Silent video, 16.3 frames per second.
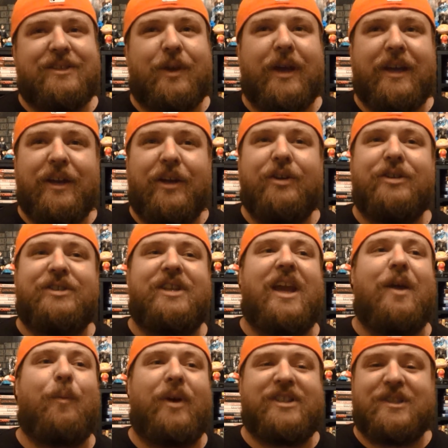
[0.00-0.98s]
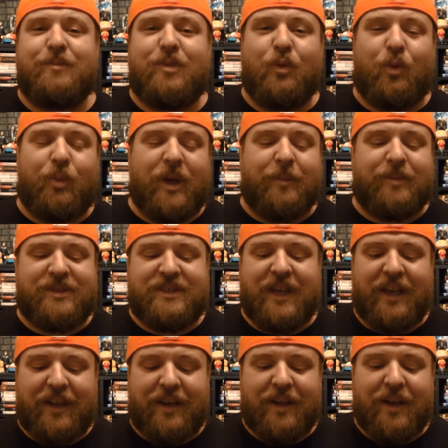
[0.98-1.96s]
So I can understand why some people will be
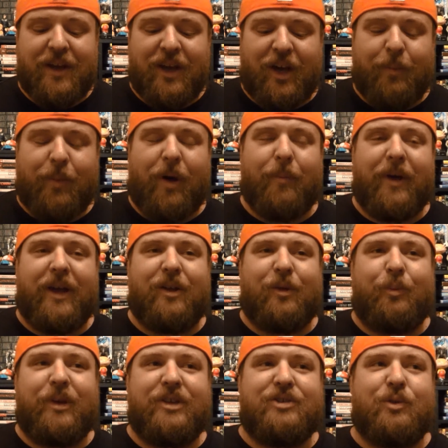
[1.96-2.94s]
upset about Michael B.